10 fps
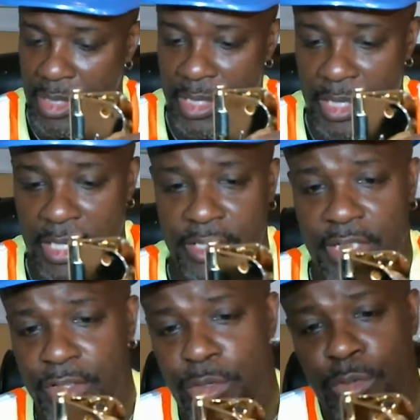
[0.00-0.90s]
and
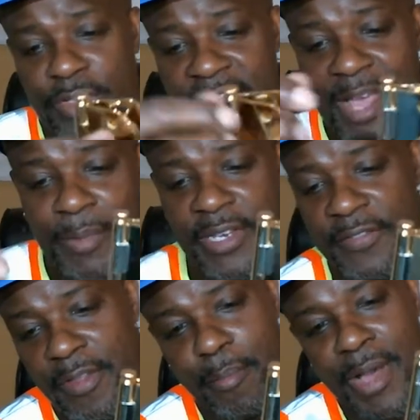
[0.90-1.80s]
then you tap underneath
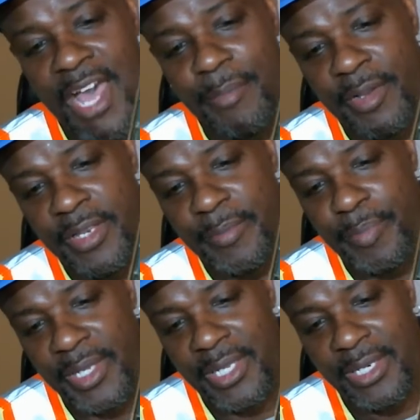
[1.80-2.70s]
the bottom of the
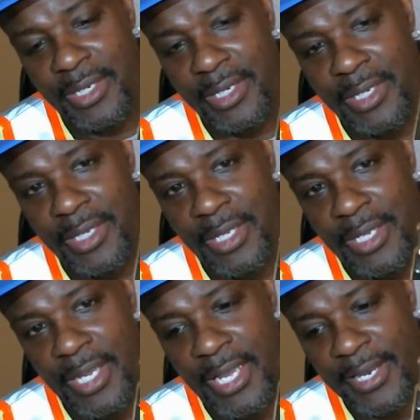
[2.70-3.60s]
pin
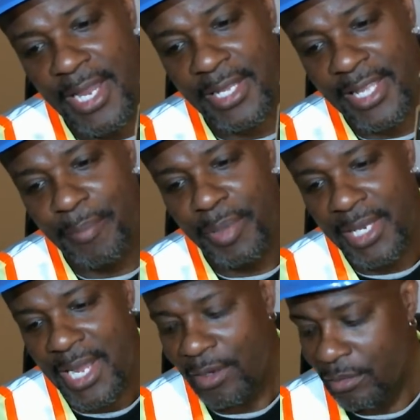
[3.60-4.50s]
and knock that pin
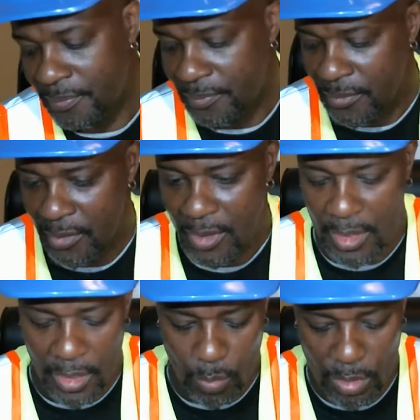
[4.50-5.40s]
out.
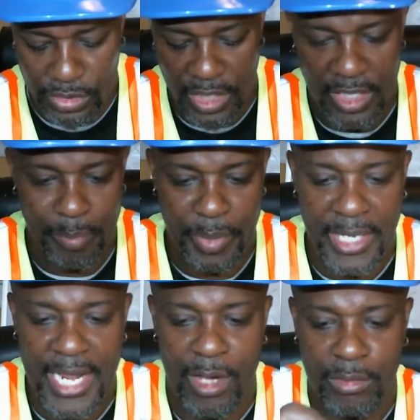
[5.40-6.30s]
Once you get the pin
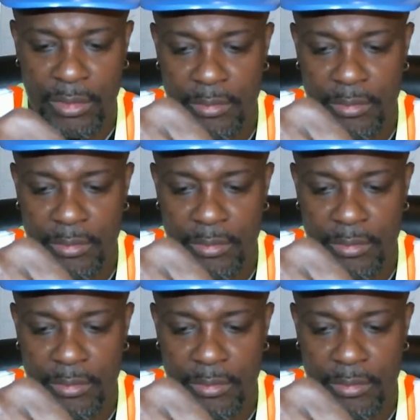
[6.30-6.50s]
out,